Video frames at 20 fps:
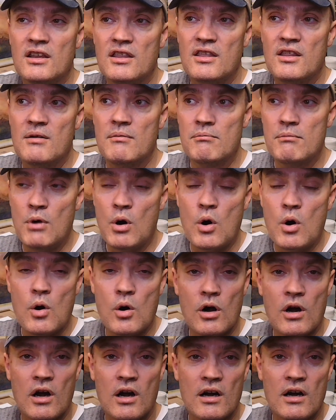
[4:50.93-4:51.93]
the
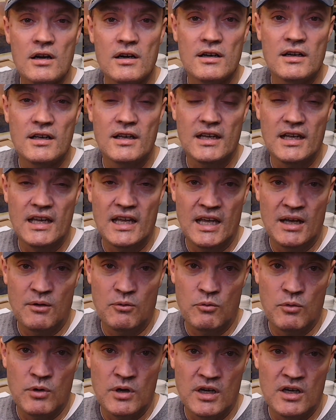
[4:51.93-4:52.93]
more
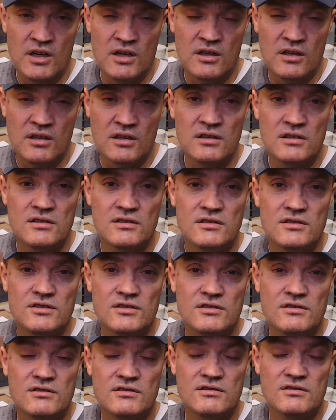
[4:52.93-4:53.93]
it will
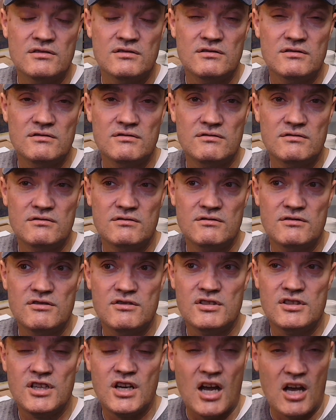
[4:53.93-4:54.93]

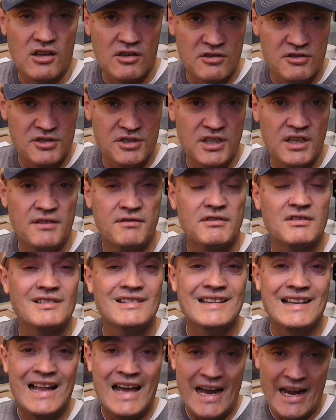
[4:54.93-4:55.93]
color shift
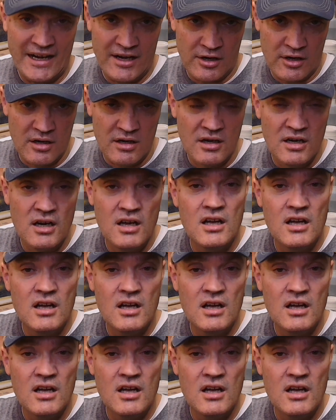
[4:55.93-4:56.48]
lighter.